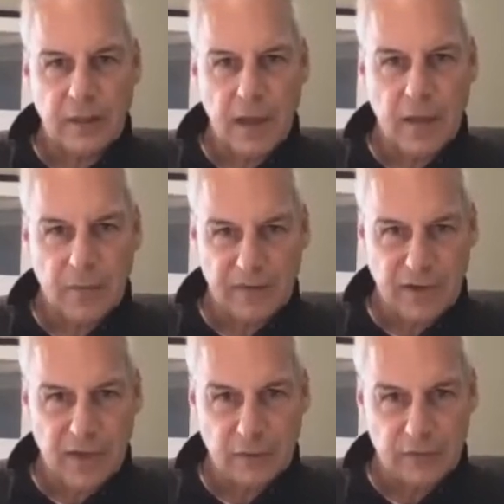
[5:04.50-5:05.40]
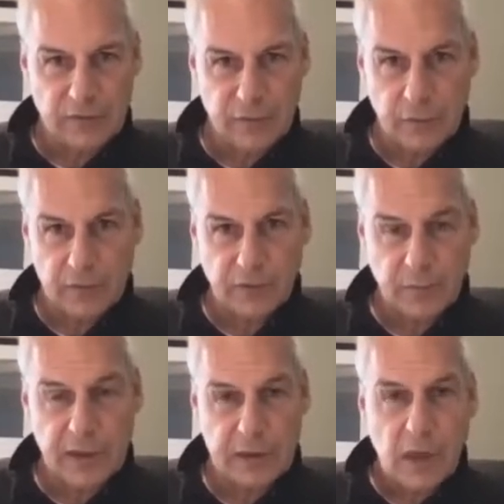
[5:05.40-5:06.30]
my father's influence,
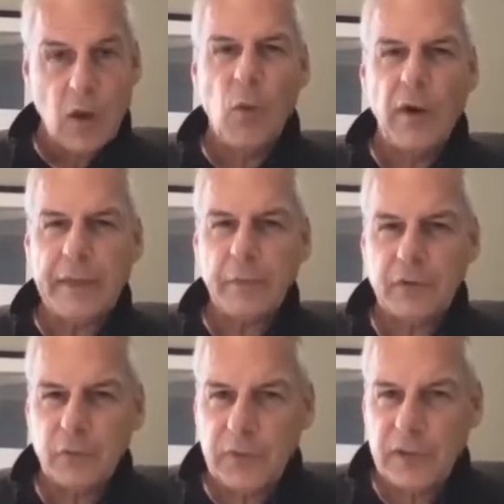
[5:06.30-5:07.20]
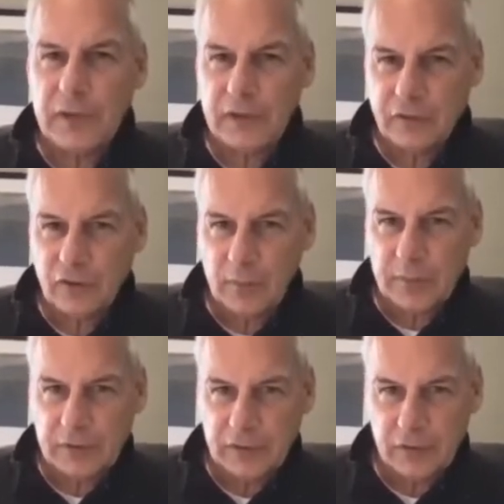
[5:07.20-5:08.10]
but what he was really
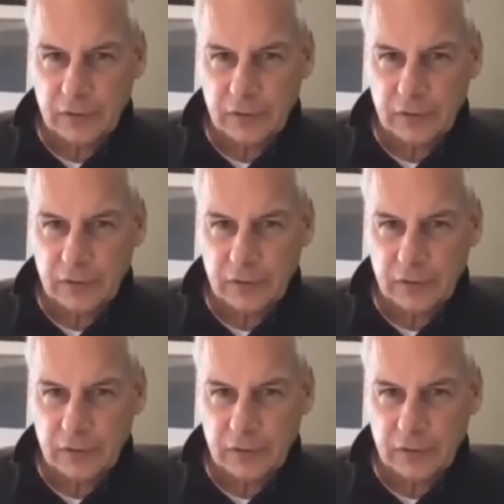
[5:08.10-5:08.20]
determined to do,